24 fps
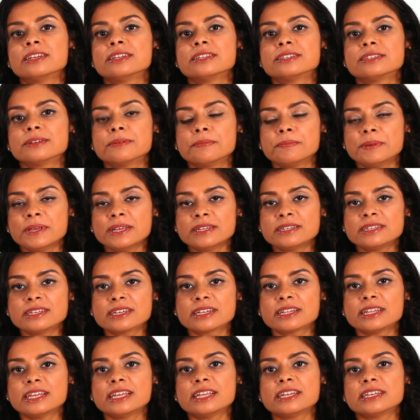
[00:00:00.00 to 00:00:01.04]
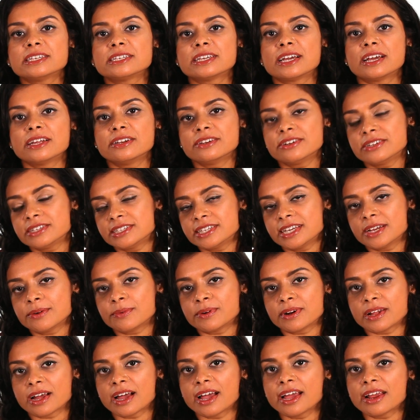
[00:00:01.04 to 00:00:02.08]
So basically, to understand
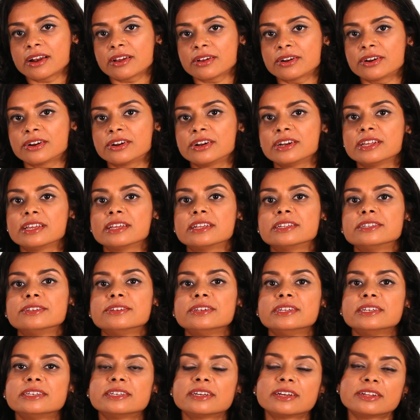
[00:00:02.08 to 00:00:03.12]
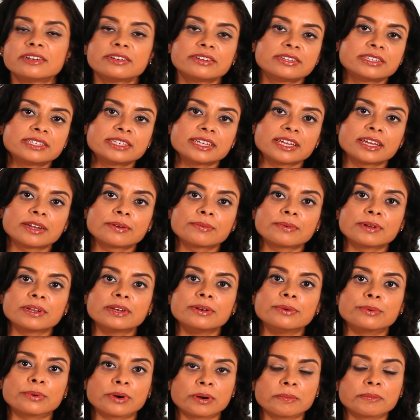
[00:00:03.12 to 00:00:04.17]
what a hiatal hernia is, you need to understand what
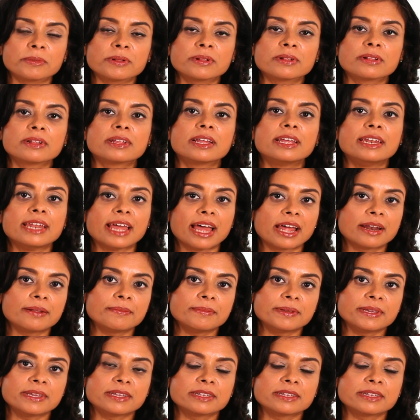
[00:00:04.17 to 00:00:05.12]
normal anatomy